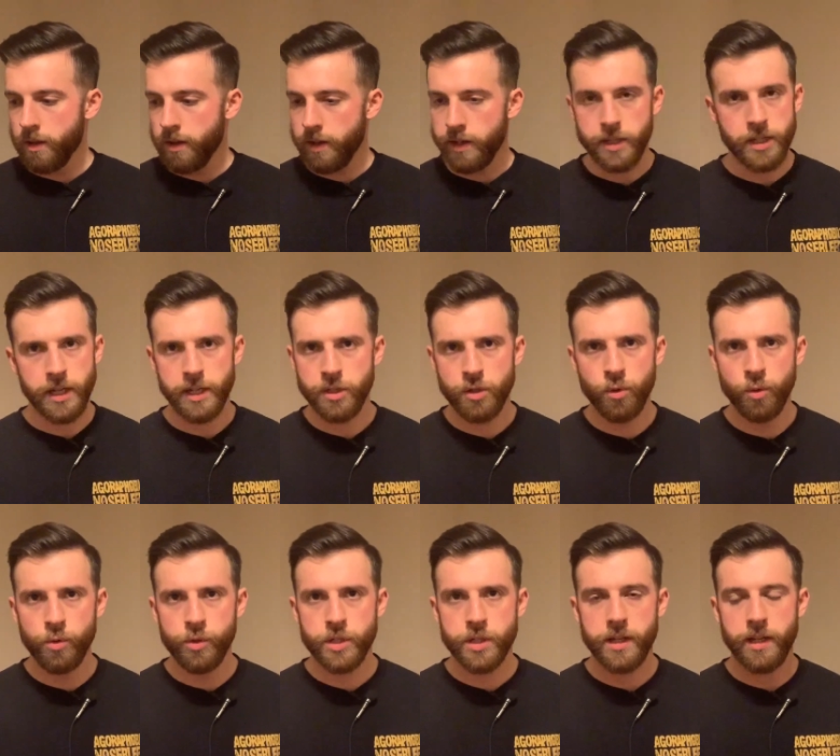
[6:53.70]
It's
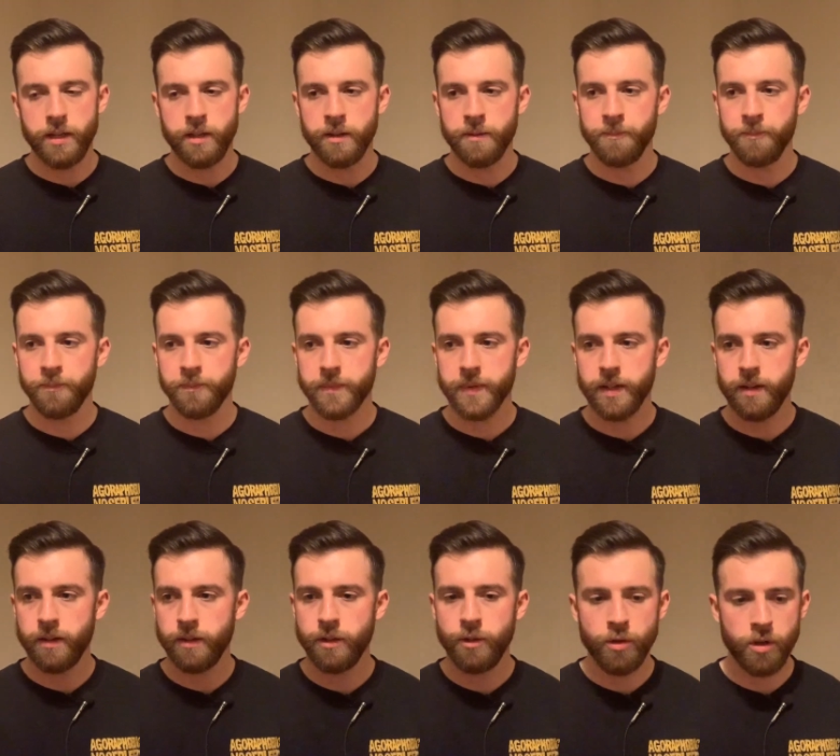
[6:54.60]
exhausting,
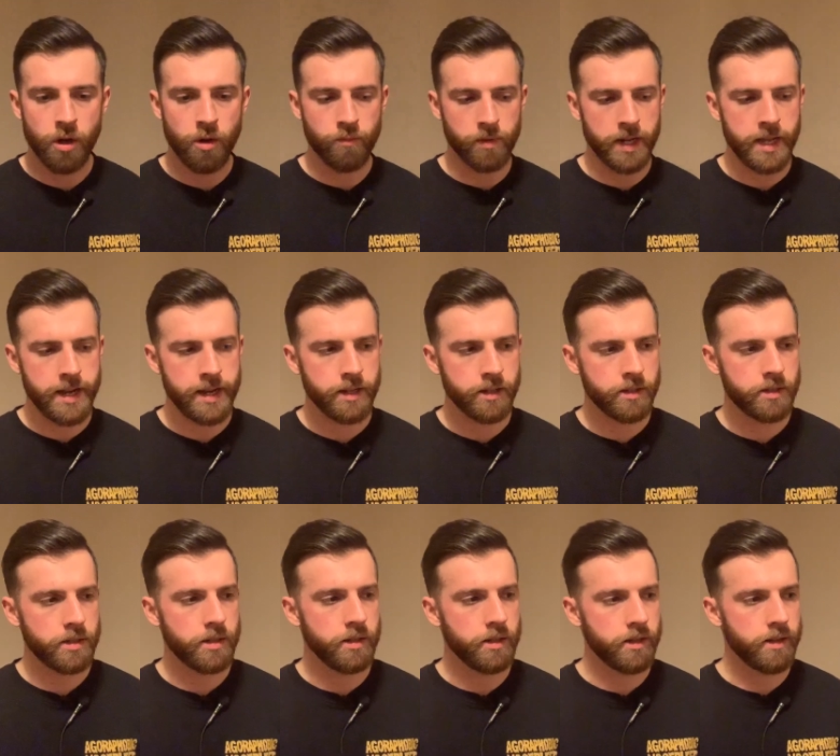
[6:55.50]
and you can't
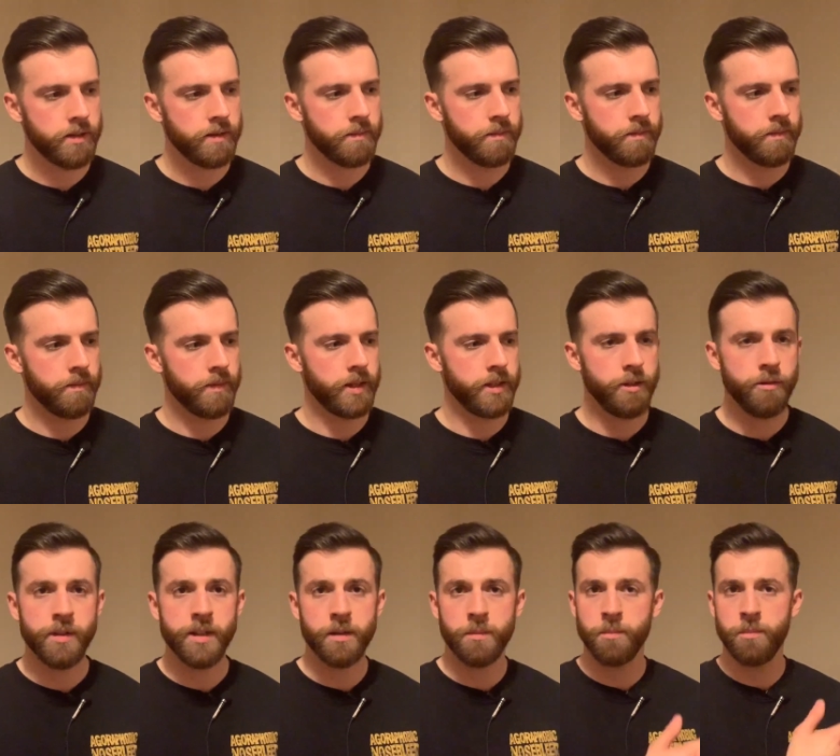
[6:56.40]
relax, and, and you
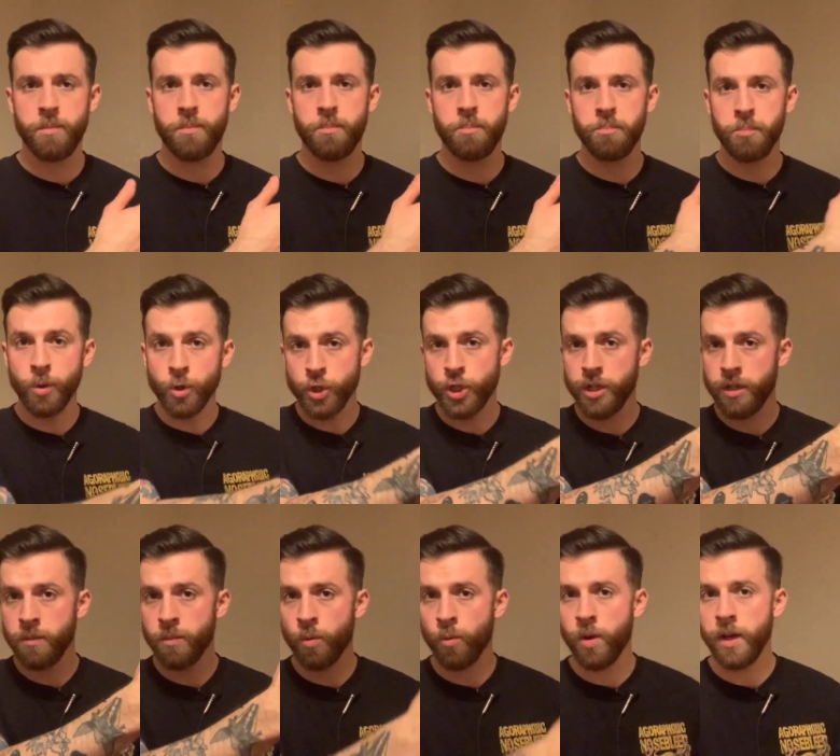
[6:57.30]
end up pushing
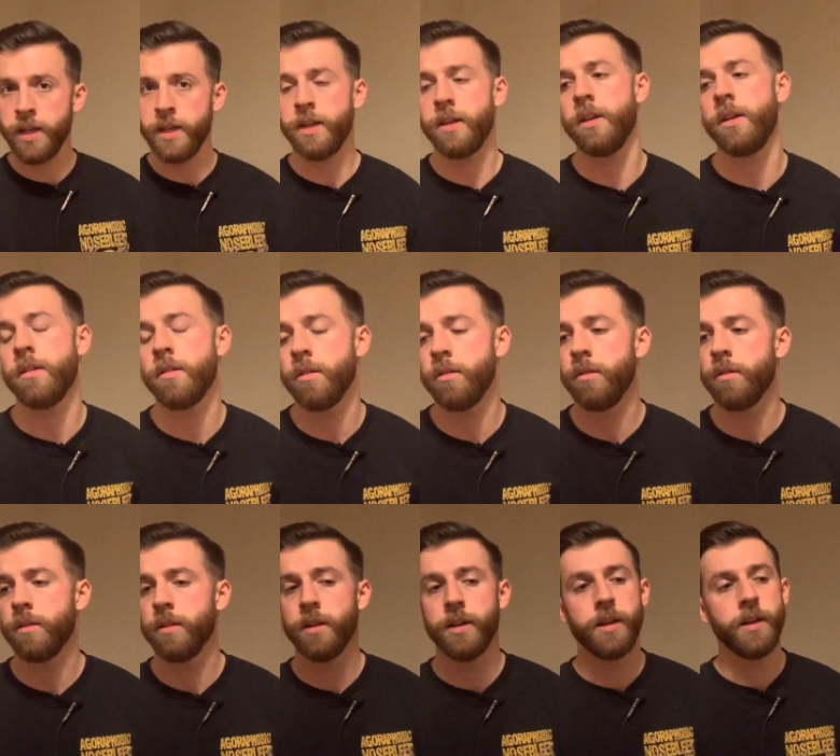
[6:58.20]
them away, you know.
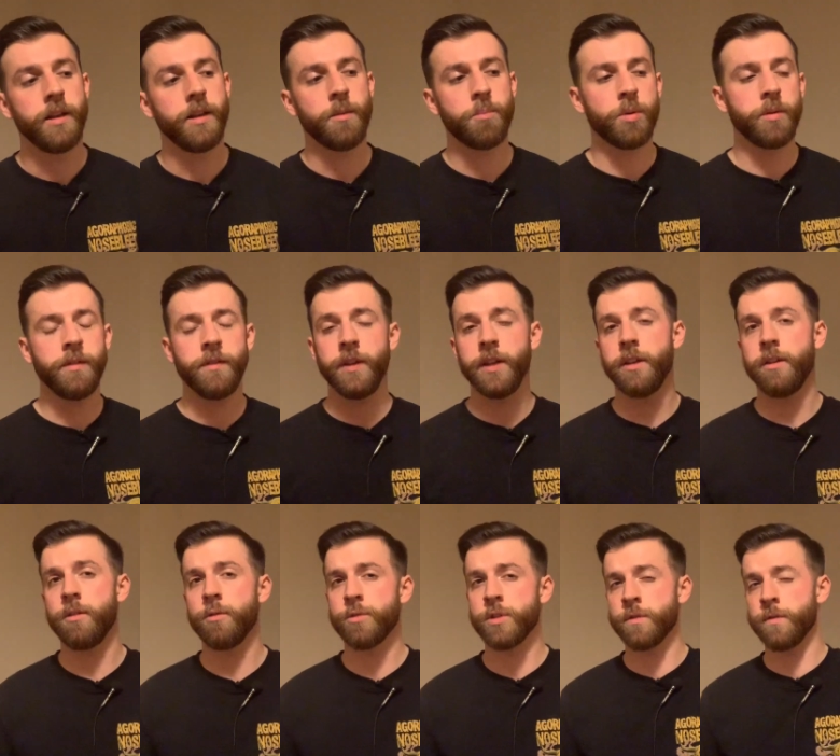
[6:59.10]
They're probably thinking,
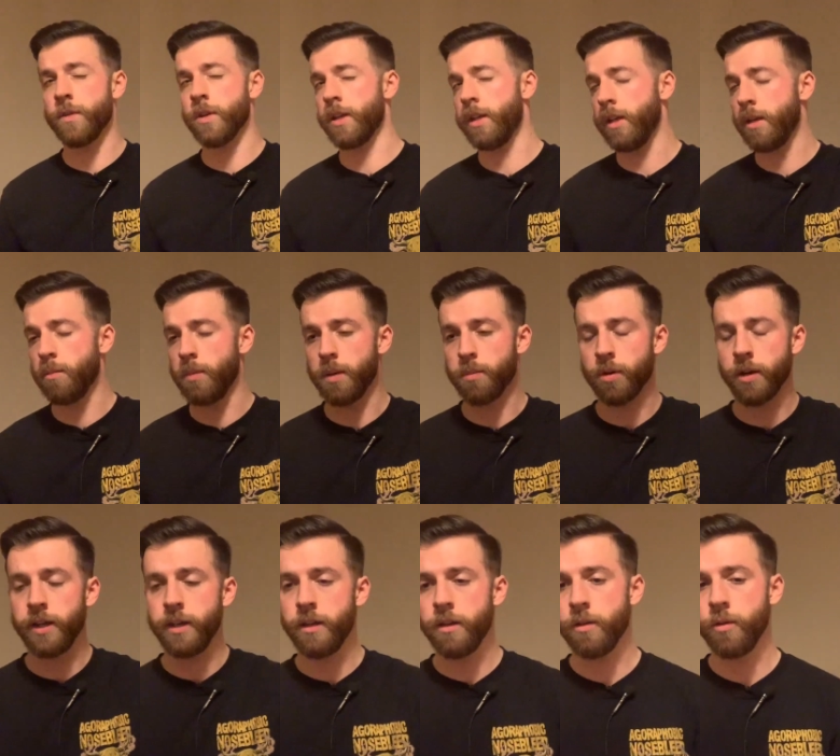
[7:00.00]
oh, just fucking give me a
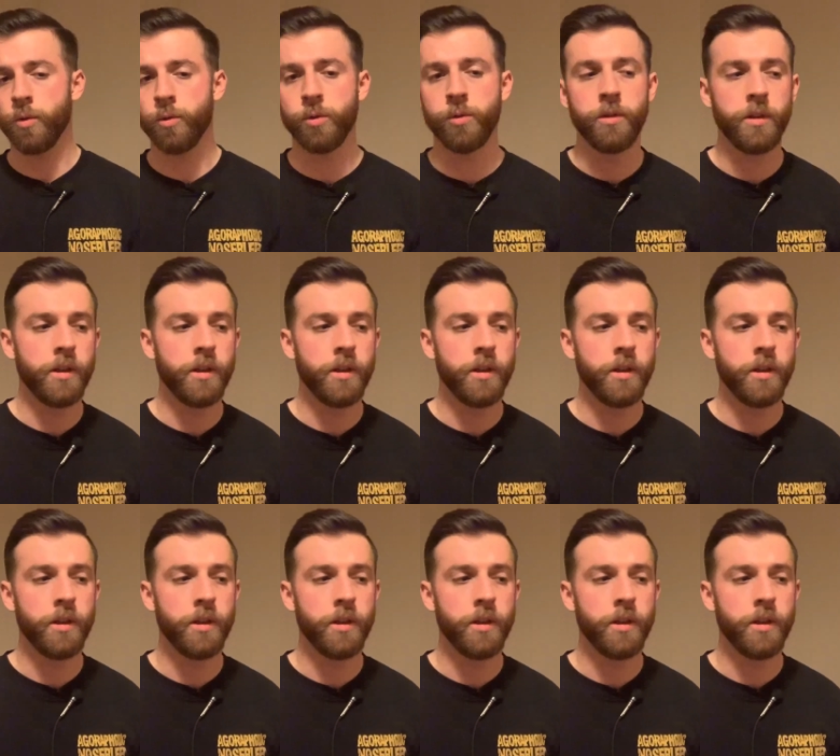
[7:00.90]
break, or